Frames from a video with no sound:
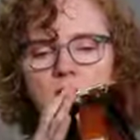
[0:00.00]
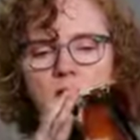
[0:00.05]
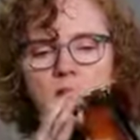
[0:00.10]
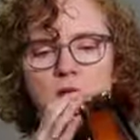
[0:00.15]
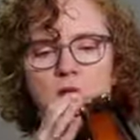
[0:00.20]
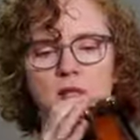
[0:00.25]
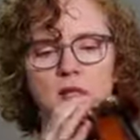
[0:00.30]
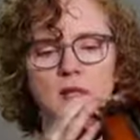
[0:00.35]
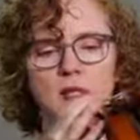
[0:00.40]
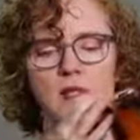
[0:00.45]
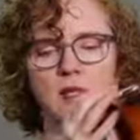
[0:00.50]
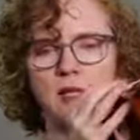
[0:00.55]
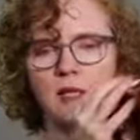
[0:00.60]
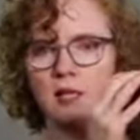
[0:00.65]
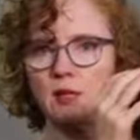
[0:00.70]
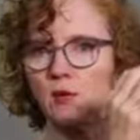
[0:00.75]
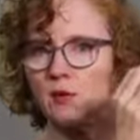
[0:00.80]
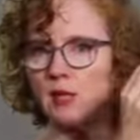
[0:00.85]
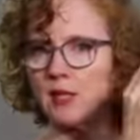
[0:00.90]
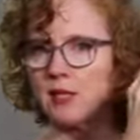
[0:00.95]
so I'm just gonna
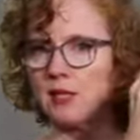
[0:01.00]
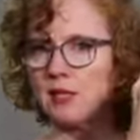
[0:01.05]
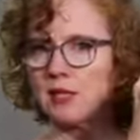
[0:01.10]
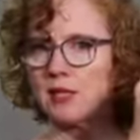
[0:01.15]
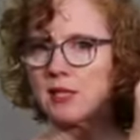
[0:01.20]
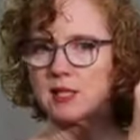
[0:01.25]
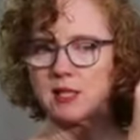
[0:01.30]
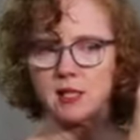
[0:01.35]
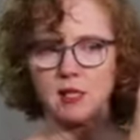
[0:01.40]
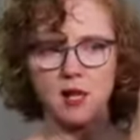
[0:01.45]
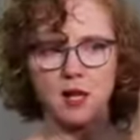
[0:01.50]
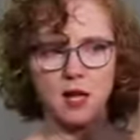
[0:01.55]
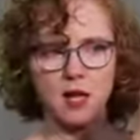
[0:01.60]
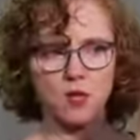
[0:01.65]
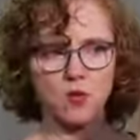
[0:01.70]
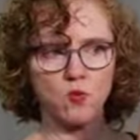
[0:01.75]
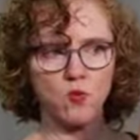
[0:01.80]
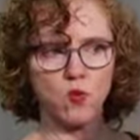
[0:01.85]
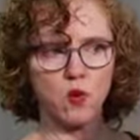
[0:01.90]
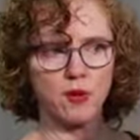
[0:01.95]

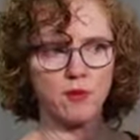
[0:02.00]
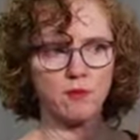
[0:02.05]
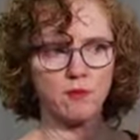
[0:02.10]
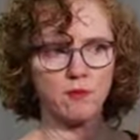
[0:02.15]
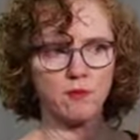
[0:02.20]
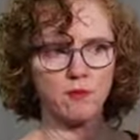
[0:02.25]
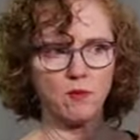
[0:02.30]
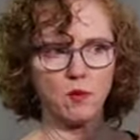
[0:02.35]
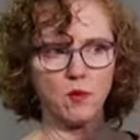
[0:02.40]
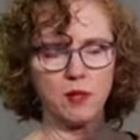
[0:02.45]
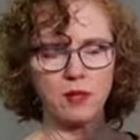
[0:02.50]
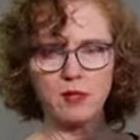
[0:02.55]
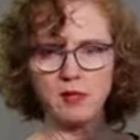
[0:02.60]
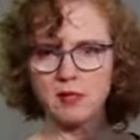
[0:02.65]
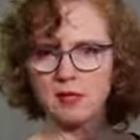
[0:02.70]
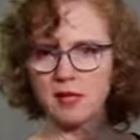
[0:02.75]
dislodge one